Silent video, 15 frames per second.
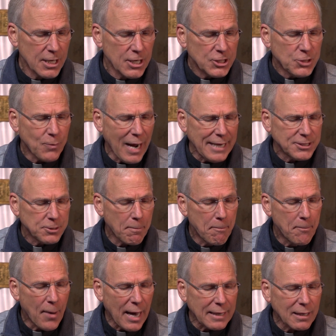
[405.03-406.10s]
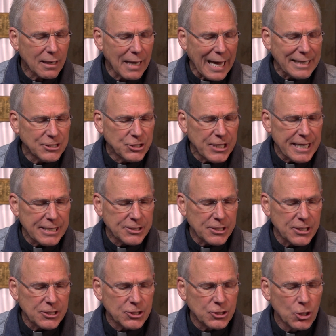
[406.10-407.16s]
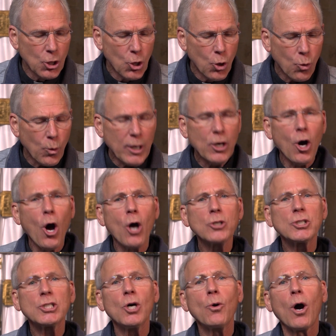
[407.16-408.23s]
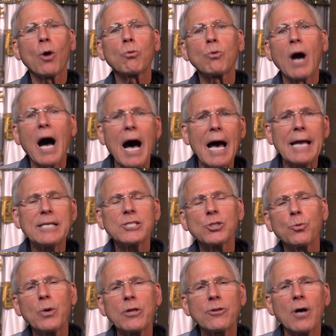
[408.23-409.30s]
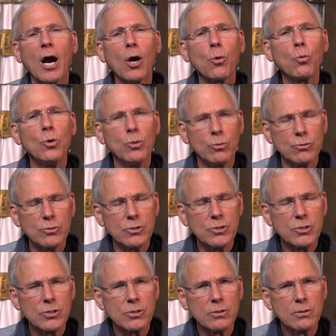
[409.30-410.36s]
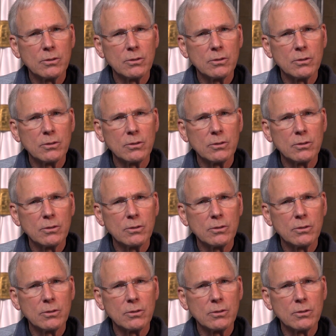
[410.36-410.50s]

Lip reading: She writes, but like Jesus, we also arise with our wounds.